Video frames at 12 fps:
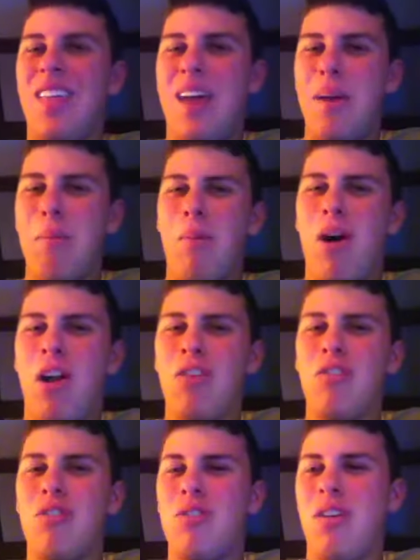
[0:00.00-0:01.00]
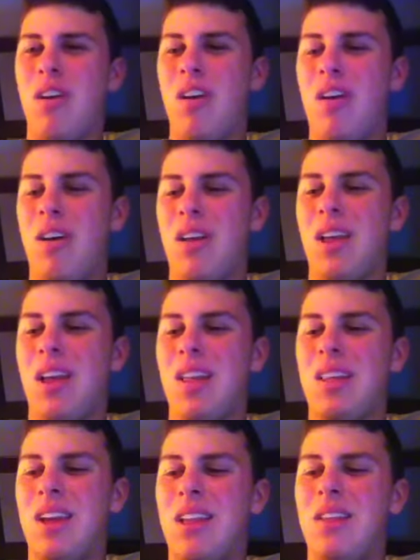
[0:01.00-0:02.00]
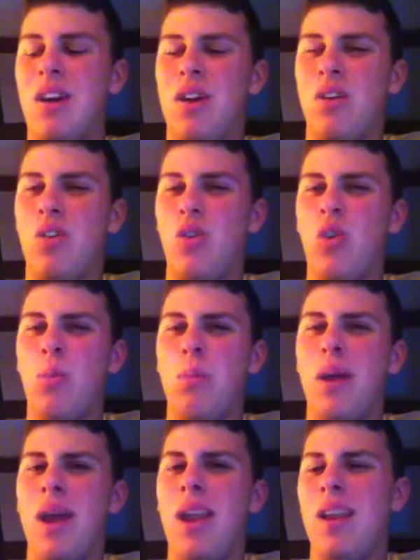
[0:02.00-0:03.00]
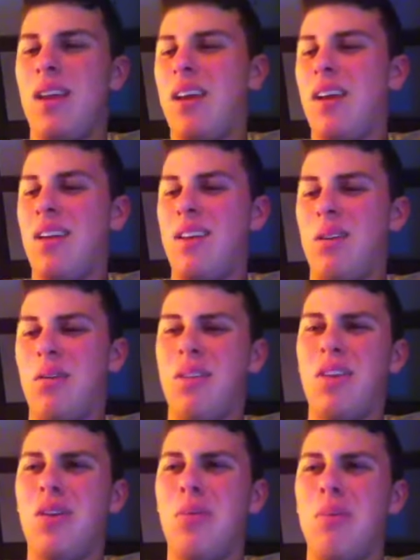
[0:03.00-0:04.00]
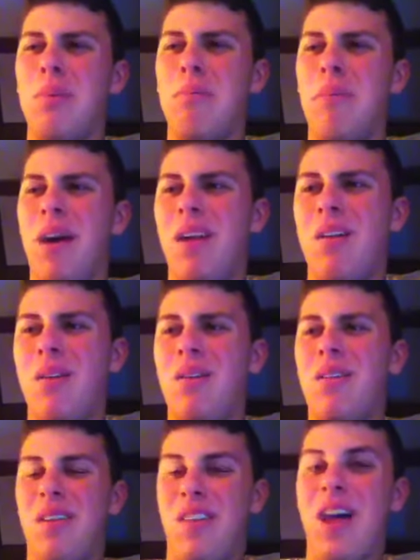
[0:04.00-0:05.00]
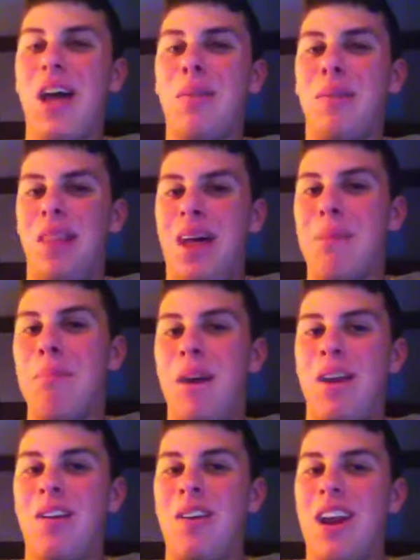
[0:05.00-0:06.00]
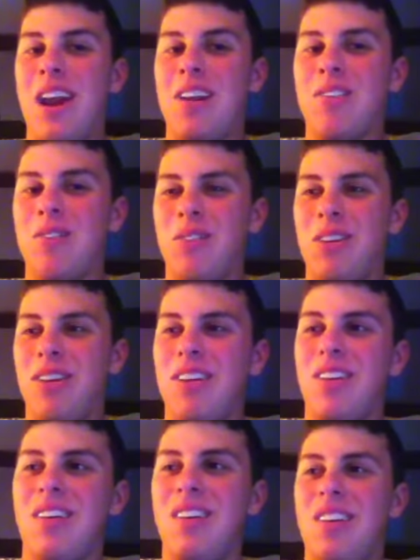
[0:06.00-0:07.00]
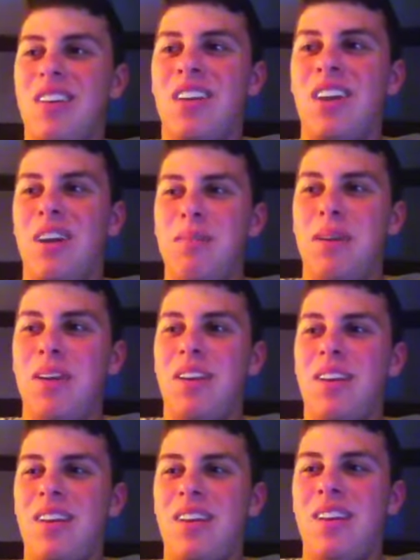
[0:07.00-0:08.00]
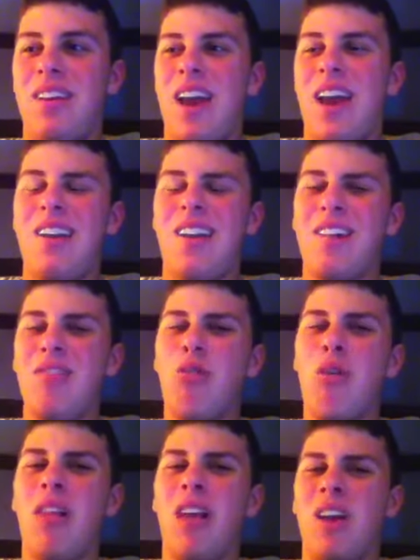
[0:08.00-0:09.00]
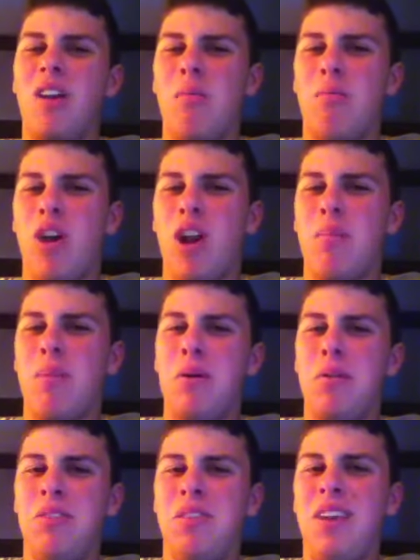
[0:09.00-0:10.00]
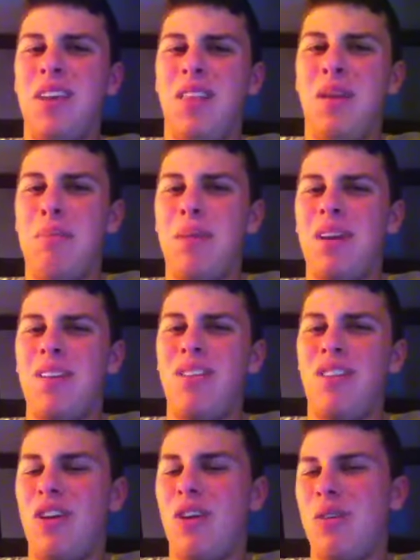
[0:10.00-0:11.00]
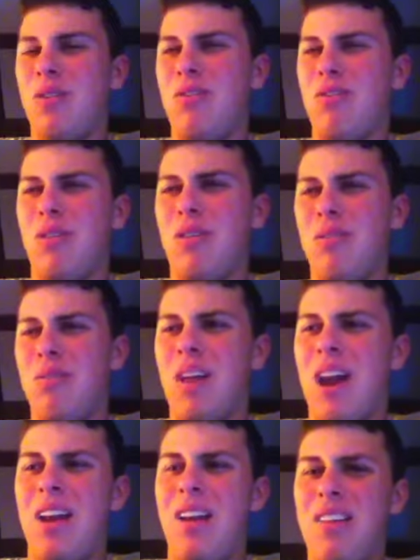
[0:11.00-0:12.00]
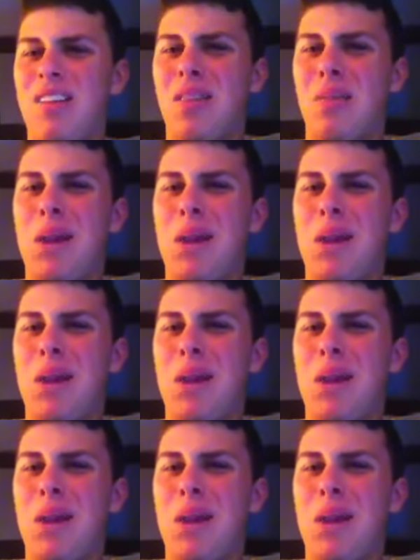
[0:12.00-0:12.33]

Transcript: that much. You know, I thought it could have been, you know, a little bit better, a lot better, actually. I mean, and I sort of like how you brought up I was in the Olympics, you know, it sort of tied into the